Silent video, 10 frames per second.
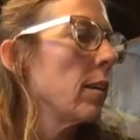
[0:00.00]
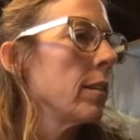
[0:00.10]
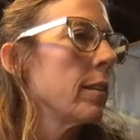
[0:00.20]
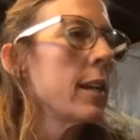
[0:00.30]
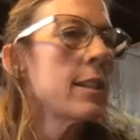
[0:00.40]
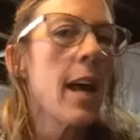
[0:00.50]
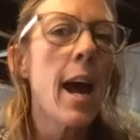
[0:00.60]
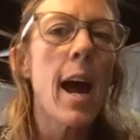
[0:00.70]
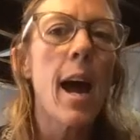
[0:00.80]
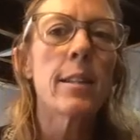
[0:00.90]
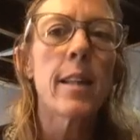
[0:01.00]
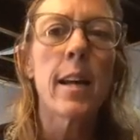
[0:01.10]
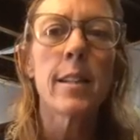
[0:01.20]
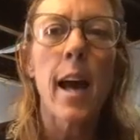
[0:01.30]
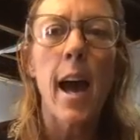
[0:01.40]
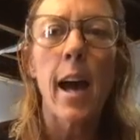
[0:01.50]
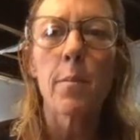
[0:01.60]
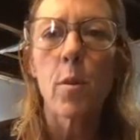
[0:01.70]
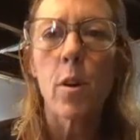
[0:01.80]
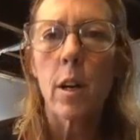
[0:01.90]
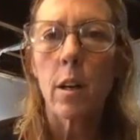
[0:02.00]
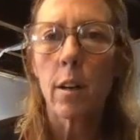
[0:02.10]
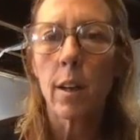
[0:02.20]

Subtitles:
than to add more.